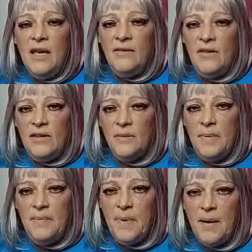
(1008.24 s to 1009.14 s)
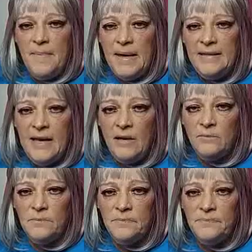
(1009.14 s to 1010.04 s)
And then they'll be brought back down.
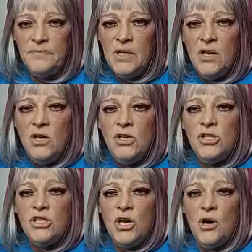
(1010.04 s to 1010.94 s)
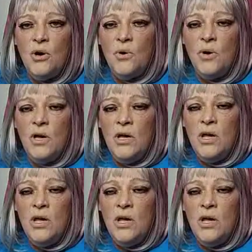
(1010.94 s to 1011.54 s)
So,